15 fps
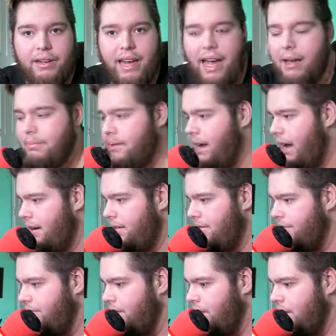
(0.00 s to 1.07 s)
game kind
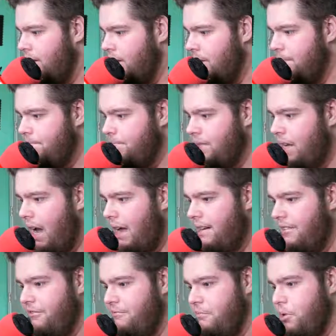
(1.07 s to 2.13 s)
of
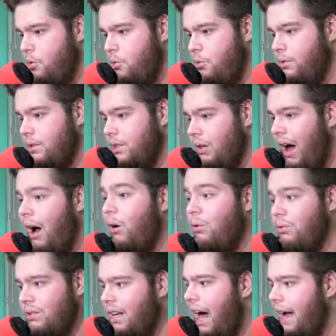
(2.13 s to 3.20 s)
mood, so
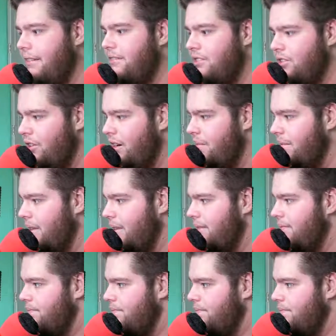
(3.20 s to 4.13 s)
I'll live stream it.